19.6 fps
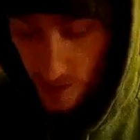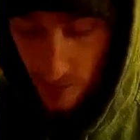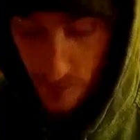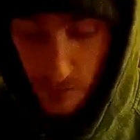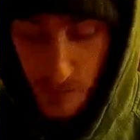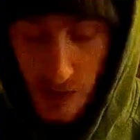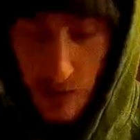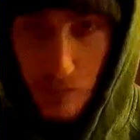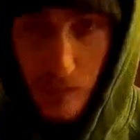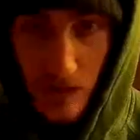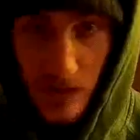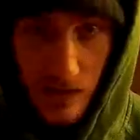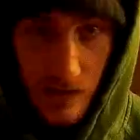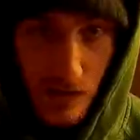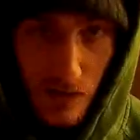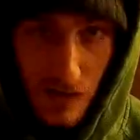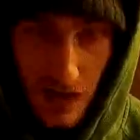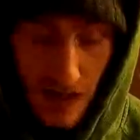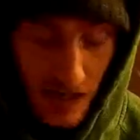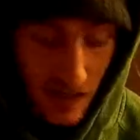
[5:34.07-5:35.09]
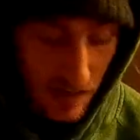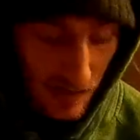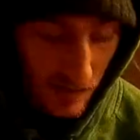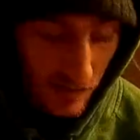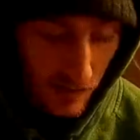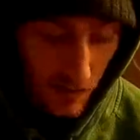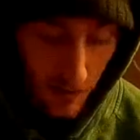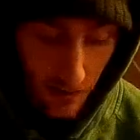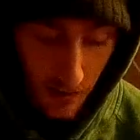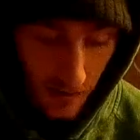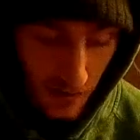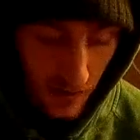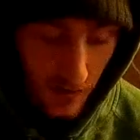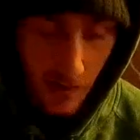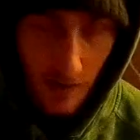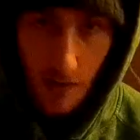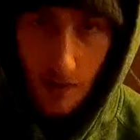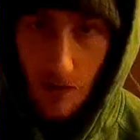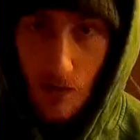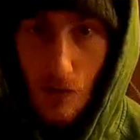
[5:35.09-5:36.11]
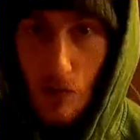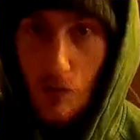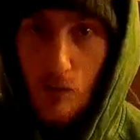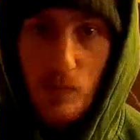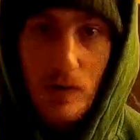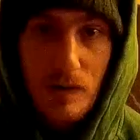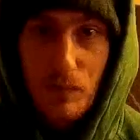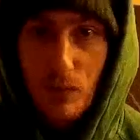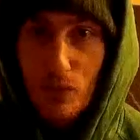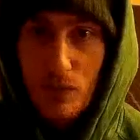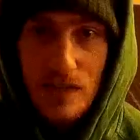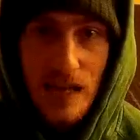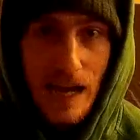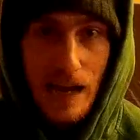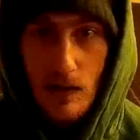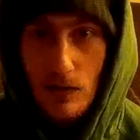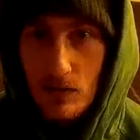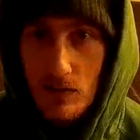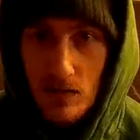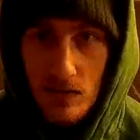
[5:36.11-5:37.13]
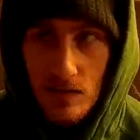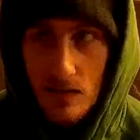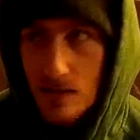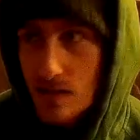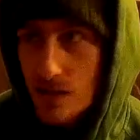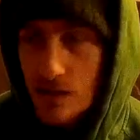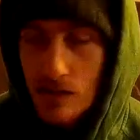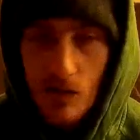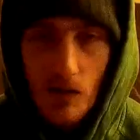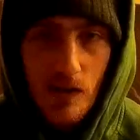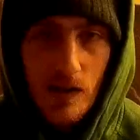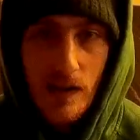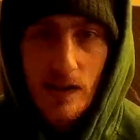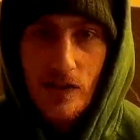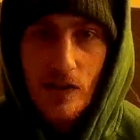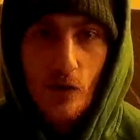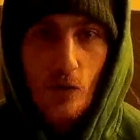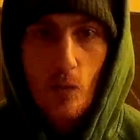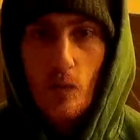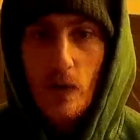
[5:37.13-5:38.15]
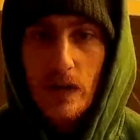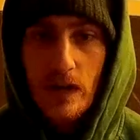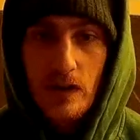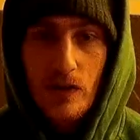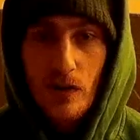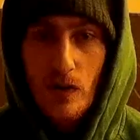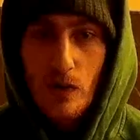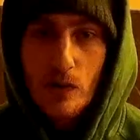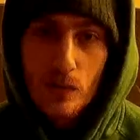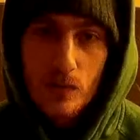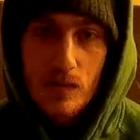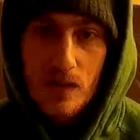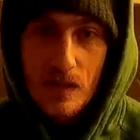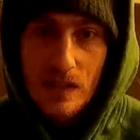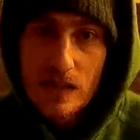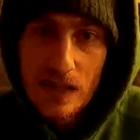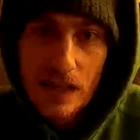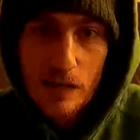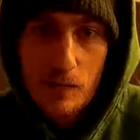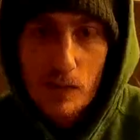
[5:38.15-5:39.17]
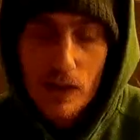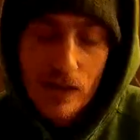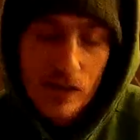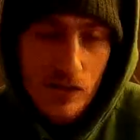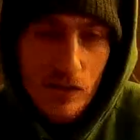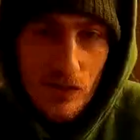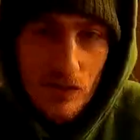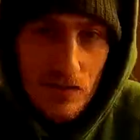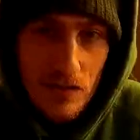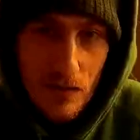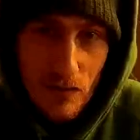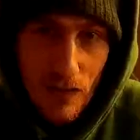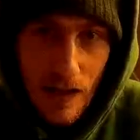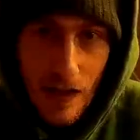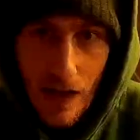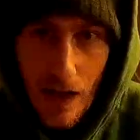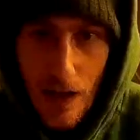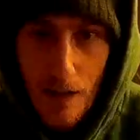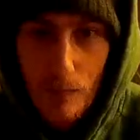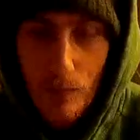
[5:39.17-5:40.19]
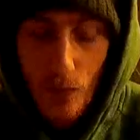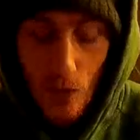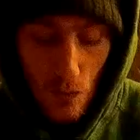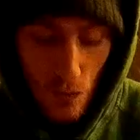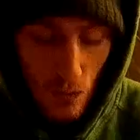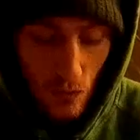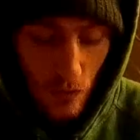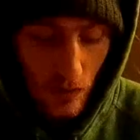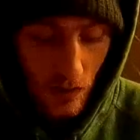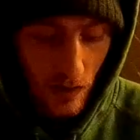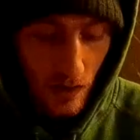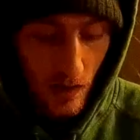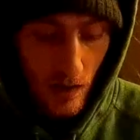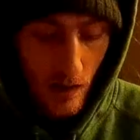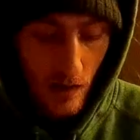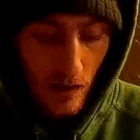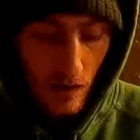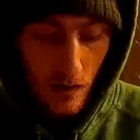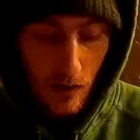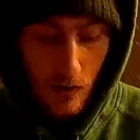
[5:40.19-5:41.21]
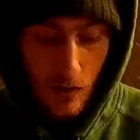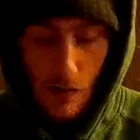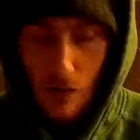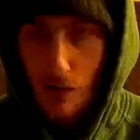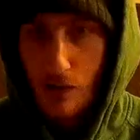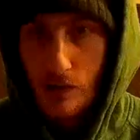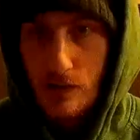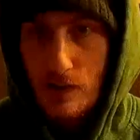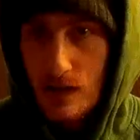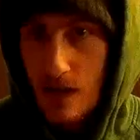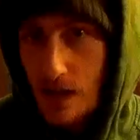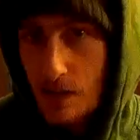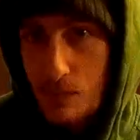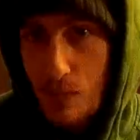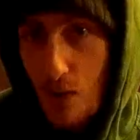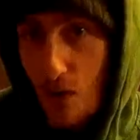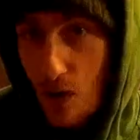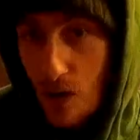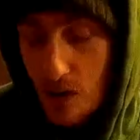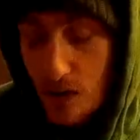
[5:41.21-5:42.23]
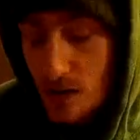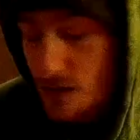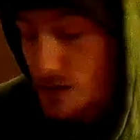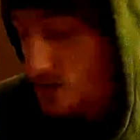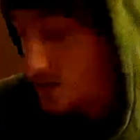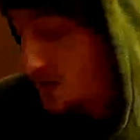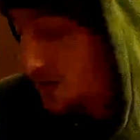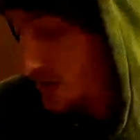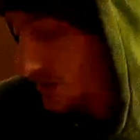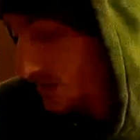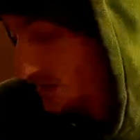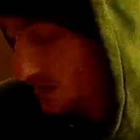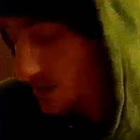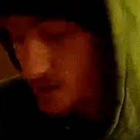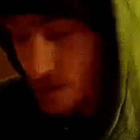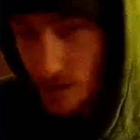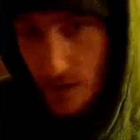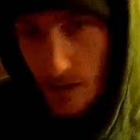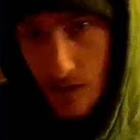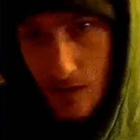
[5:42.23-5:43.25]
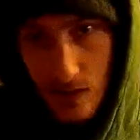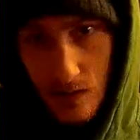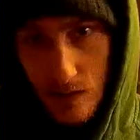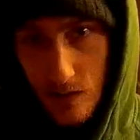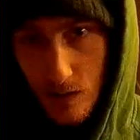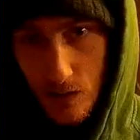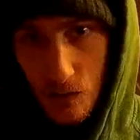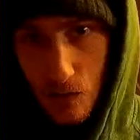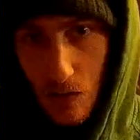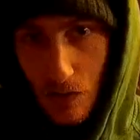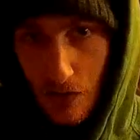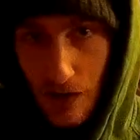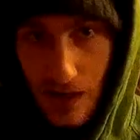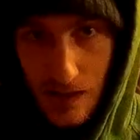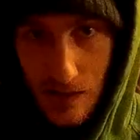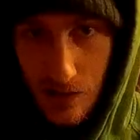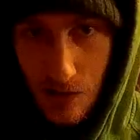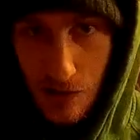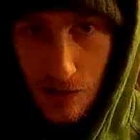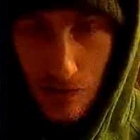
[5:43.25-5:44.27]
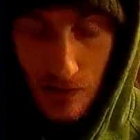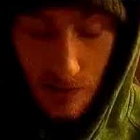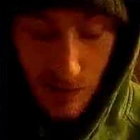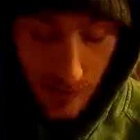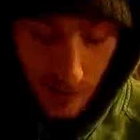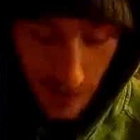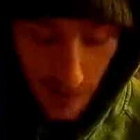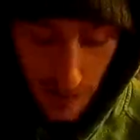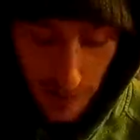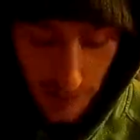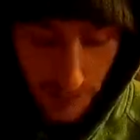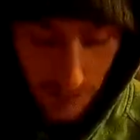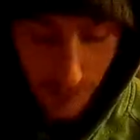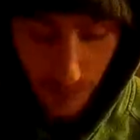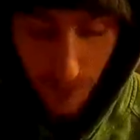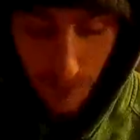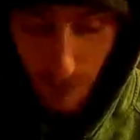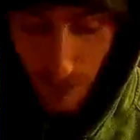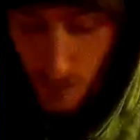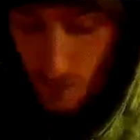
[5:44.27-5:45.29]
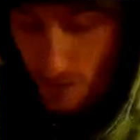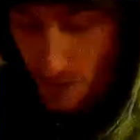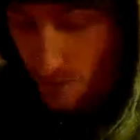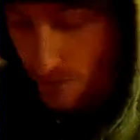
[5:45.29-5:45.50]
which means you can't go to people's houses and look in their windows and take pictures of them, or go to your state parks and do all that stuff. You want to